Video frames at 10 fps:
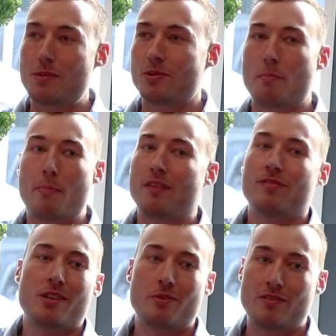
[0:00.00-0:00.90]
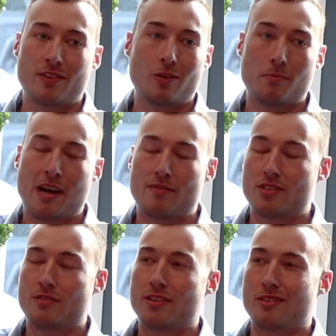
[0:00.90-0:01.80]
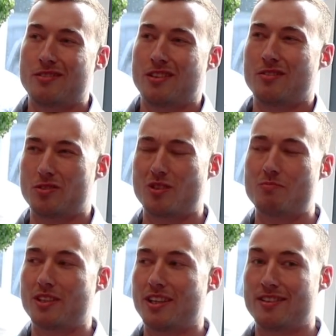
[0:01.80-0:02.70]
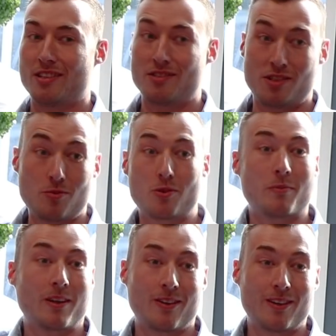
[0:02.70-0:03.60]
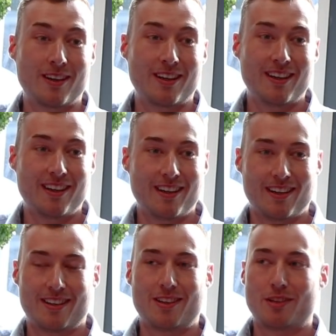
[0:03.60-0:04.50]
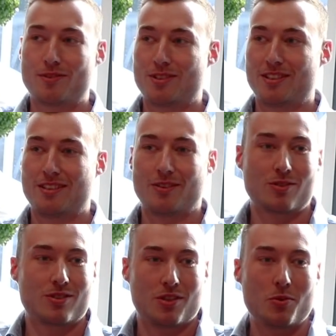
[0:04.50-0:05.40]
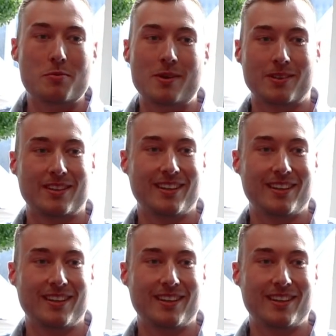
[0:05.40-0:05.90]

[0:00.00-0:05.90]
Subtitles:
people that baffle you with all the maths, and you're thinking, that looks complicated, then you come along. And all of a sudden it looks doable.